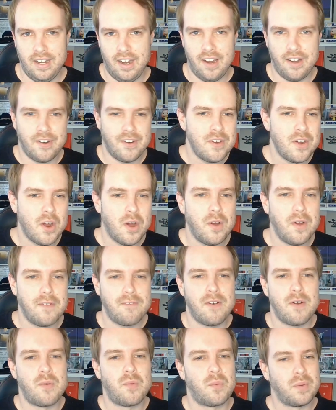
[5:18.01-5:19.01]
I don't know if
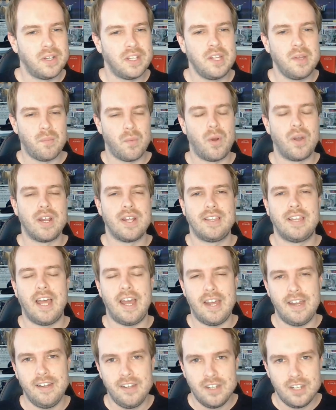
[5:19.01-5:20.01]
I really wanted
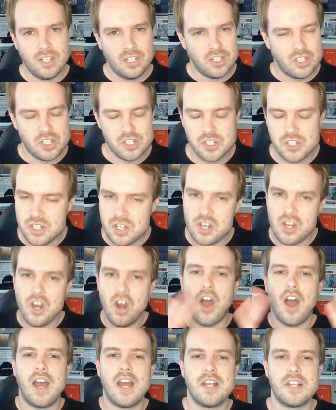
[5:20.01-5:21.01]
that just
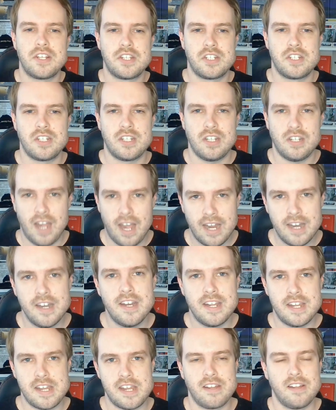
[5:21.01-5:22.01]
nice
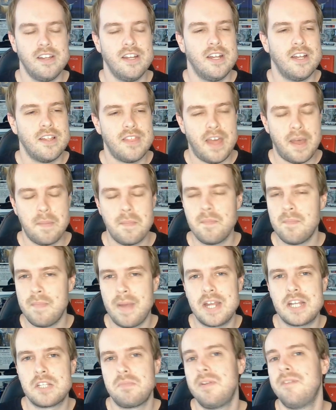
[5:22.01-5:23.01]
ending that
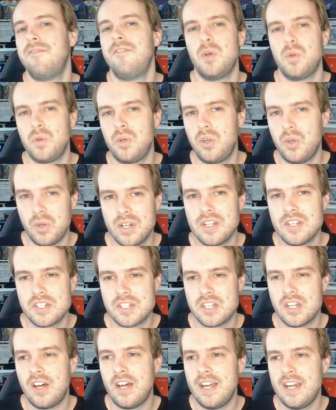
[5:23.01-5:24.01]
makes me feel good
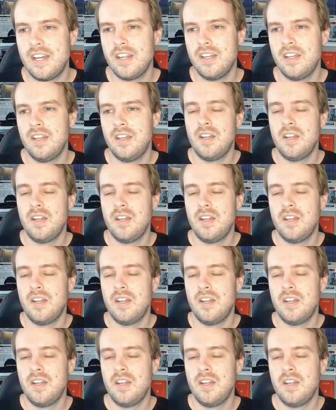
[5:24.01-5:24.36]
inside.